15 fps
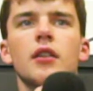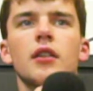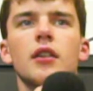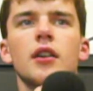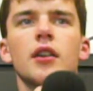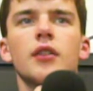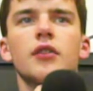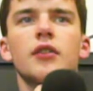
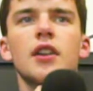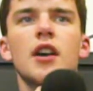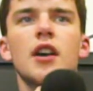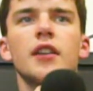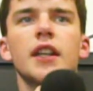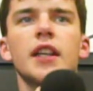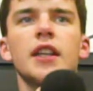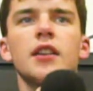
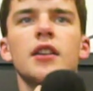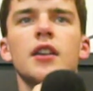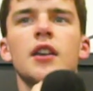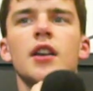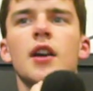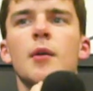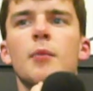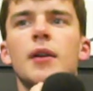Aslani
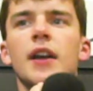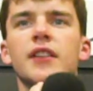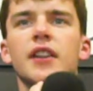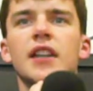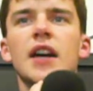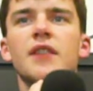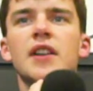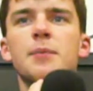plays a
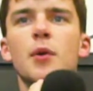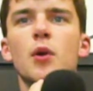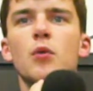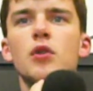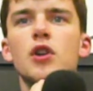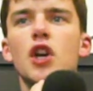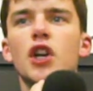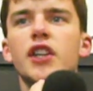lovely ball
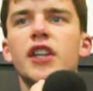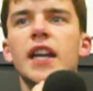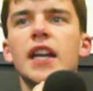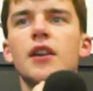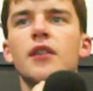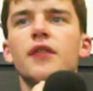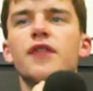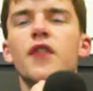
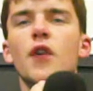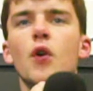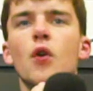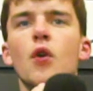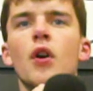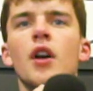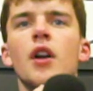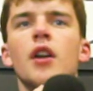looking
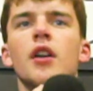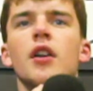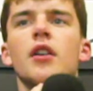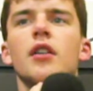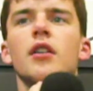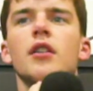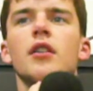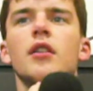for
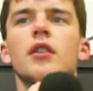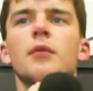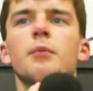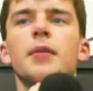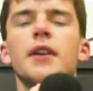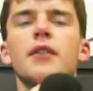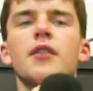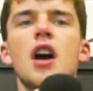
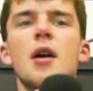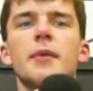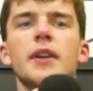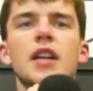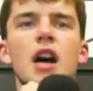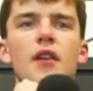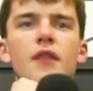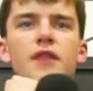Bayrami,
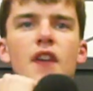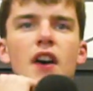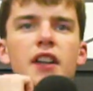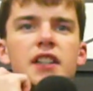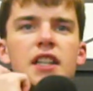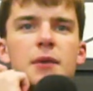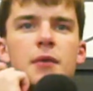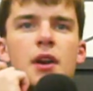can't find
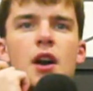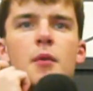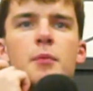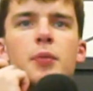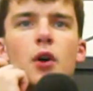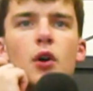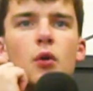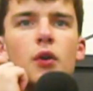him.
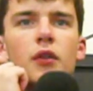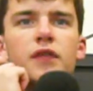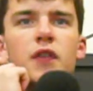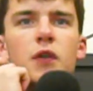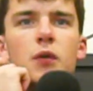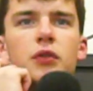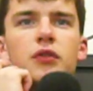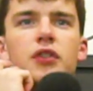Ball
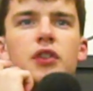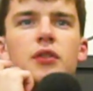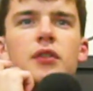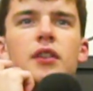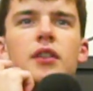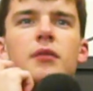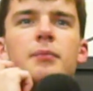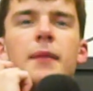falls to
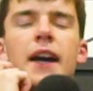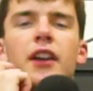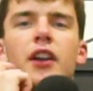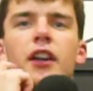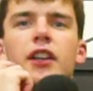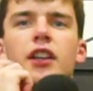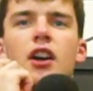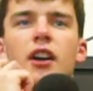
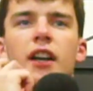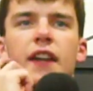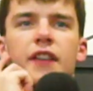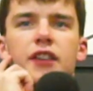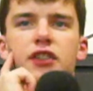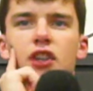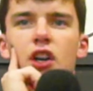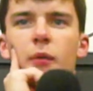Manai, can't get the
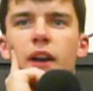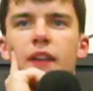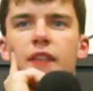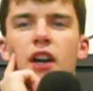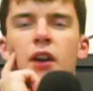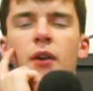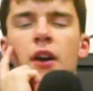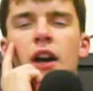shot away
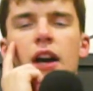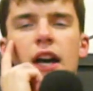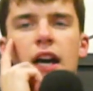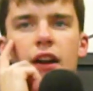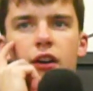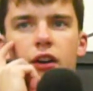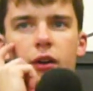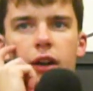though,
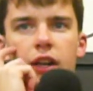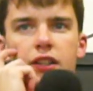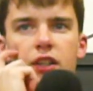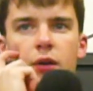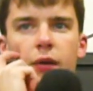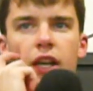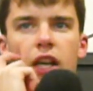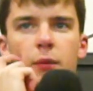and
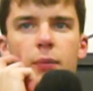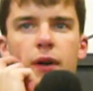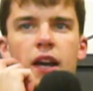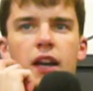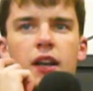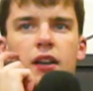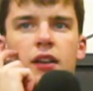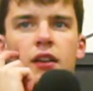Croatia win it
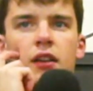back.